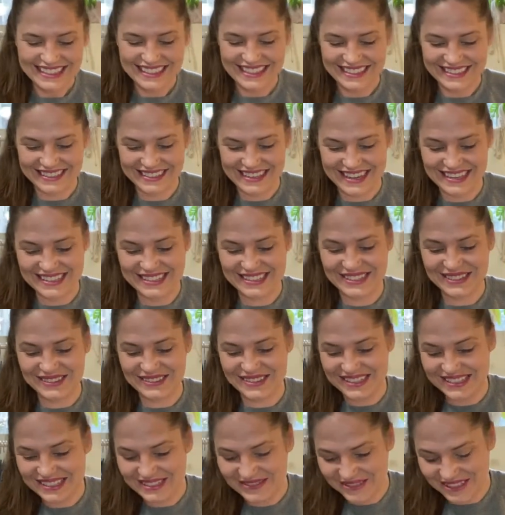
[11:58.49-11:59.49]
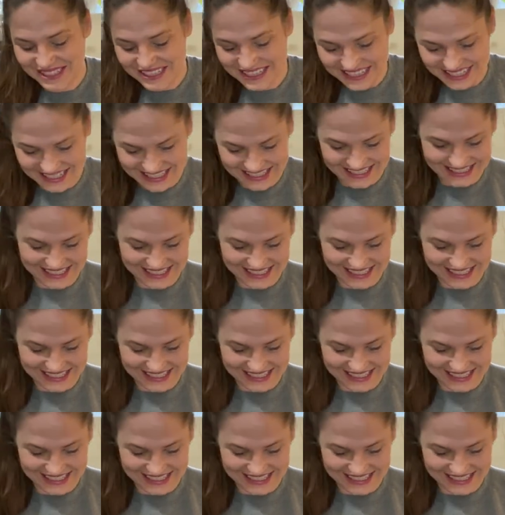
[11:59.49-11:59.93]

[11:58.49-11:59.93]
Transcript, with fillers: okay, so this one is